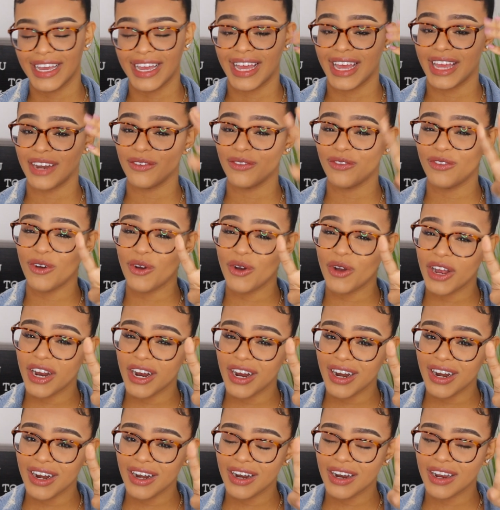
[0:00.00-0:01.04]
And
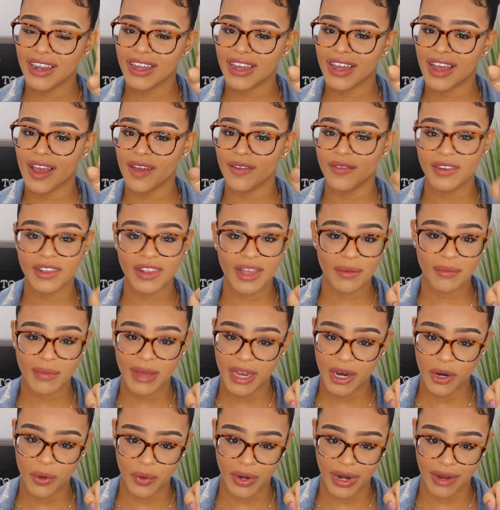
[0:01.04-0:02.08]
four, I feel like my
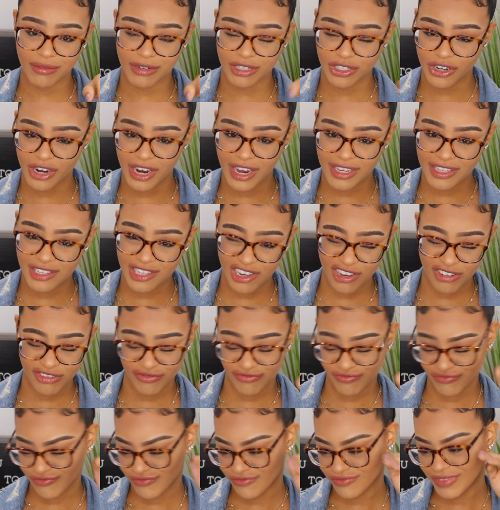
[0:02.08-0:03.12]
hair would never dry, so
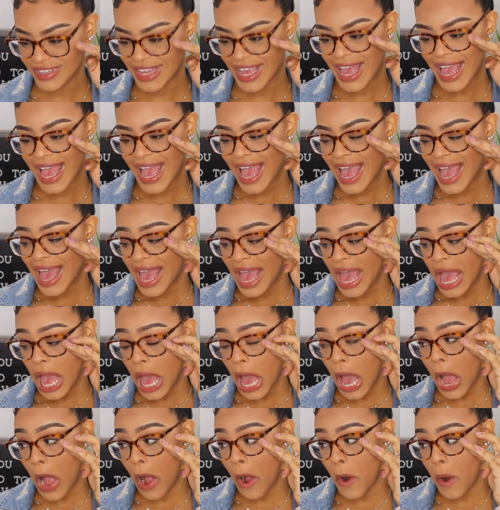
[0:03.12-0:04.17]

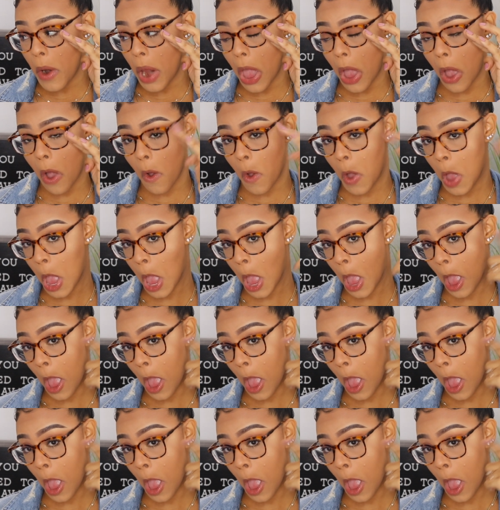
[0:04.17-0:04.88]
I don't know.